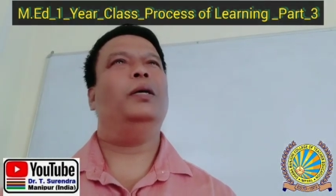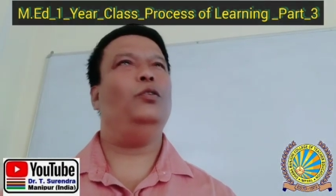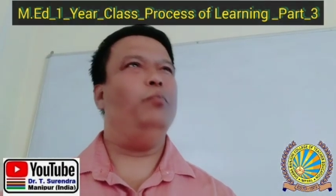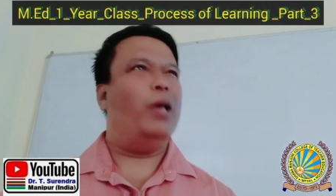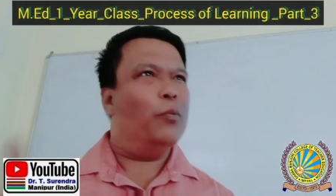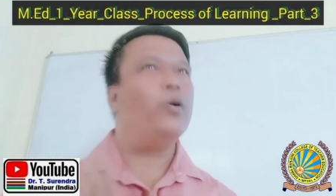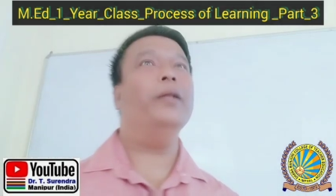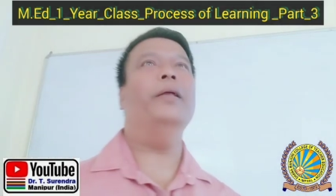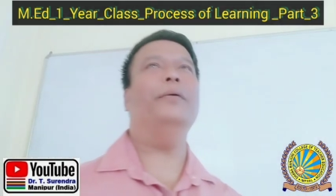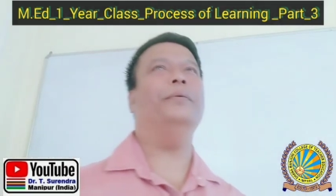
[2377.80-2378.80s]
but the
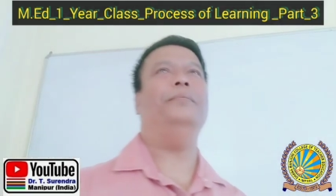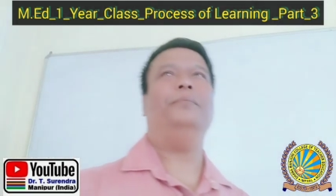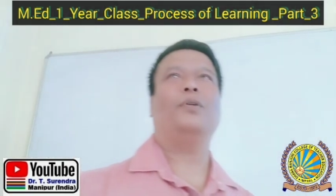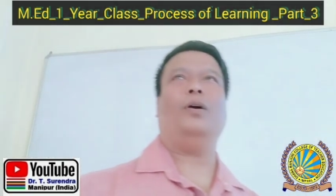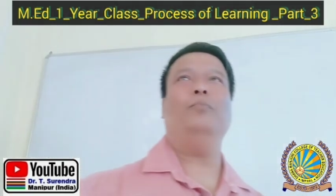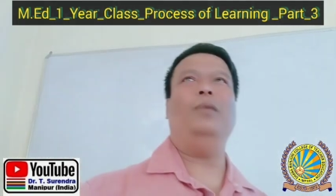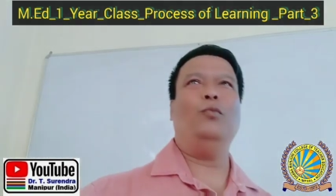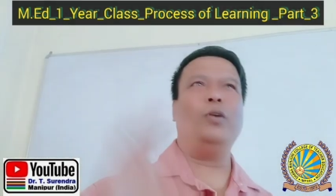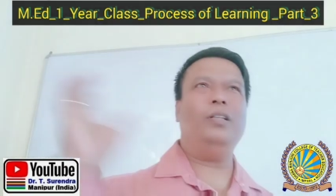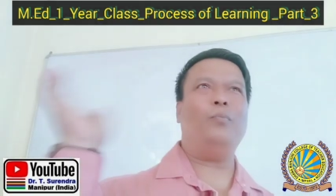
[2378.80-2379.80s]
memory never. Ko
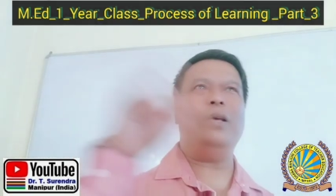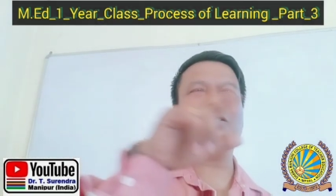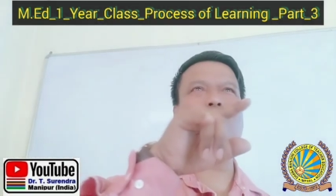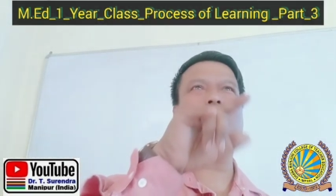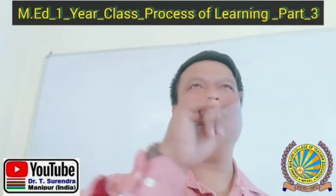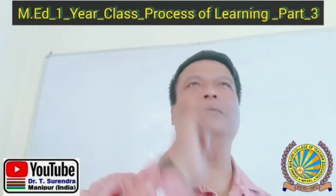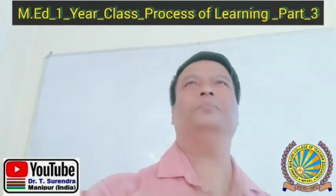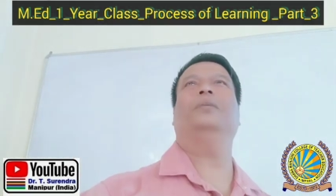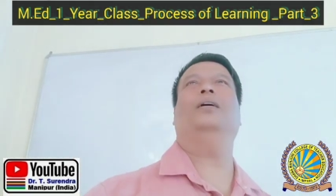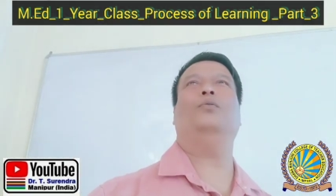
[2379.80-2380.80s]
memory the base
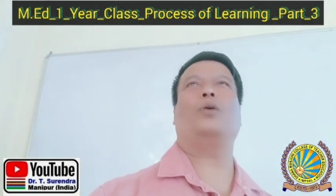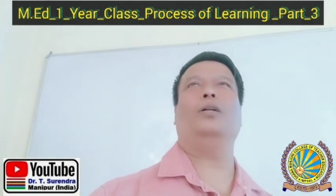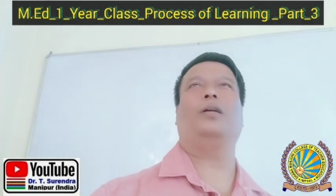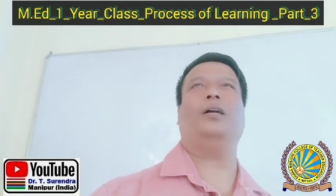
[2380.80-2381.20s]
organ wakan